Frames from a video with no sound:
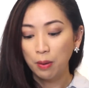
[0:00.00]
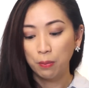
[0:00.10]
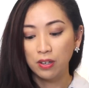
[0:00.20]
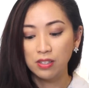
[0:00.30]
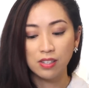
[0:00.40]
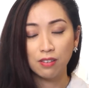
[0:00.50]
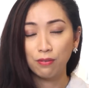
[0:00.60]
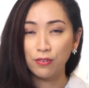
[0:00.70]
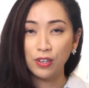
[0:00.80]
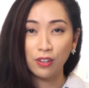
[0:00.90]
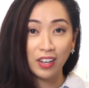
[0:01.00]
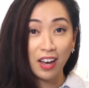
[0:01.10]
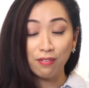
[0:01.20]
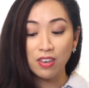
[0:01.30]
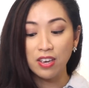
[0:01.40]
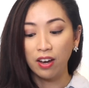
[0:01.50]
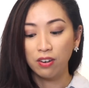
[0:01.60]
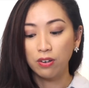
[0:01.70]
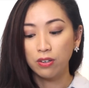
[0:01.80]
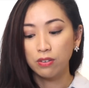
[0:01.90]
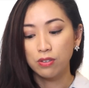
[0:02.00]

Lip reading: but it doesn't feel heavy at all.